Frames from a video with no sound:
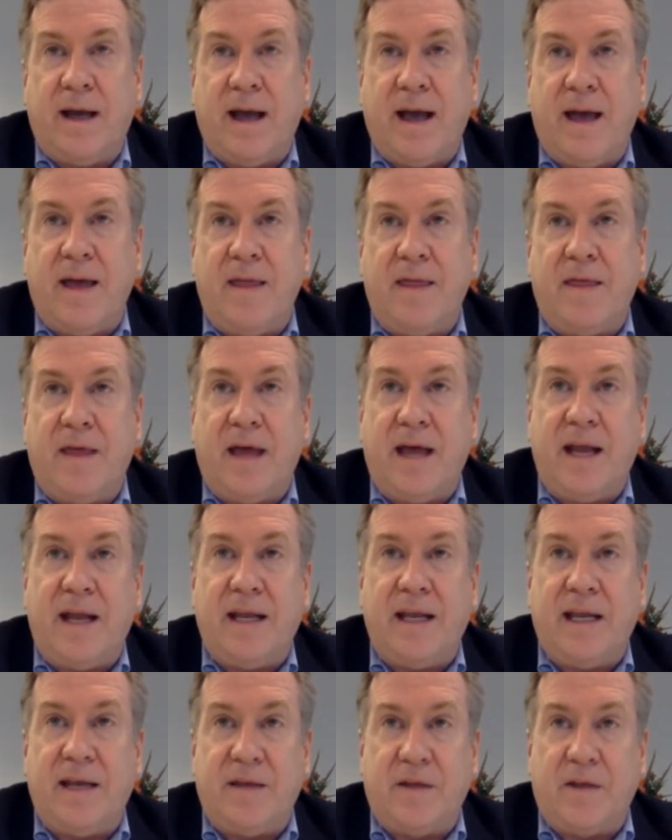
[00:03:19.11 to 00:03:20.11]
and
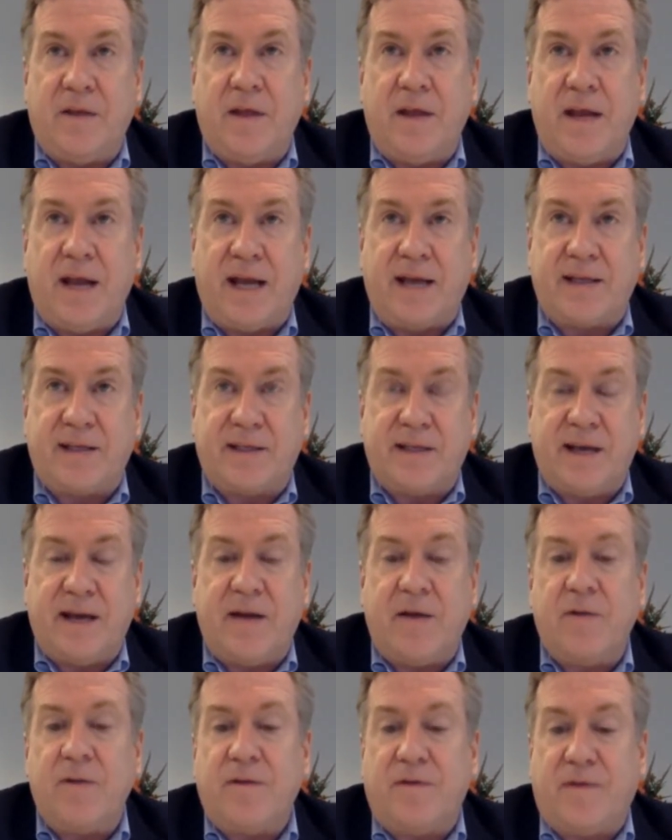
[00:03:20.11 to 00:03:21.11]
then either the next
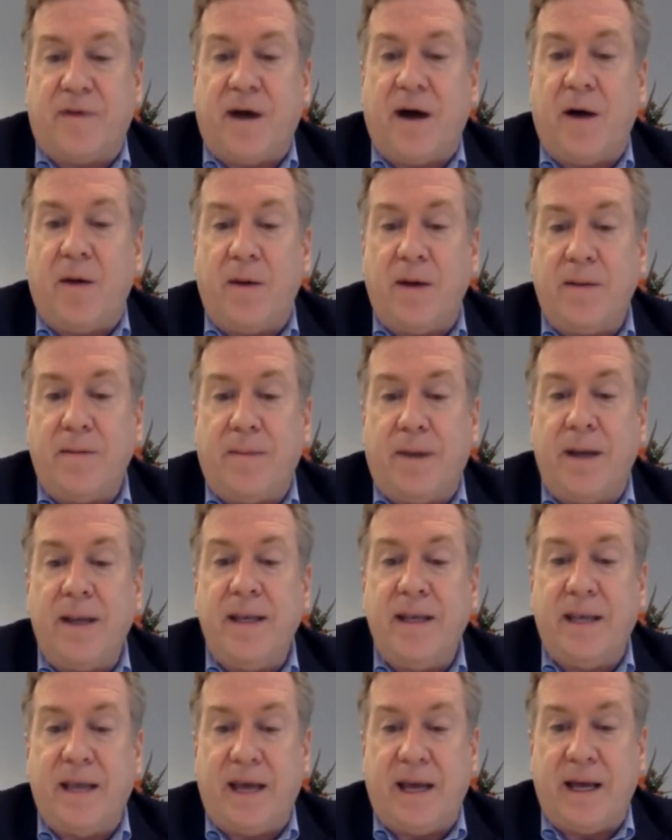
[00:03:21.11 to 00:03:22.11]
day or the following
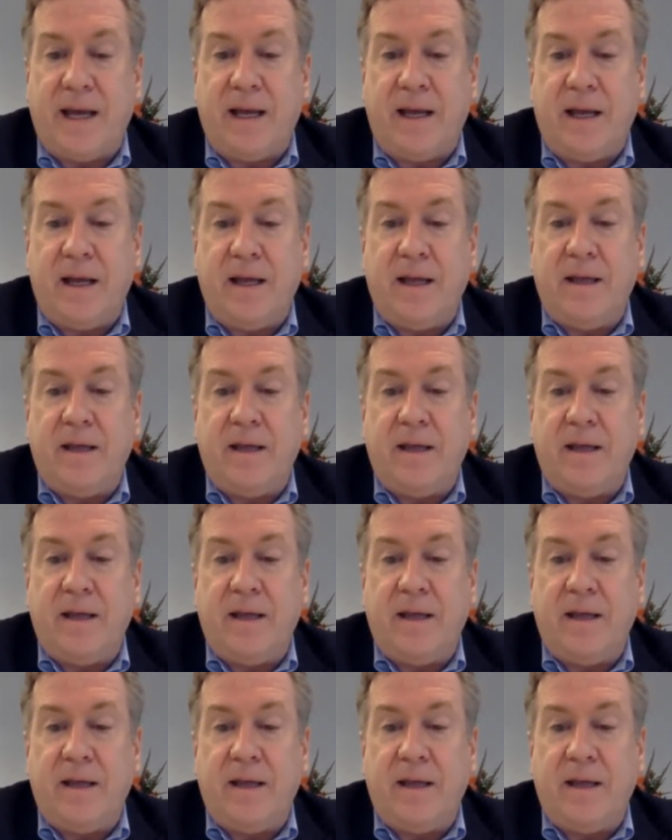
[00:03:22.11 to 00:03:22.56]
Monday,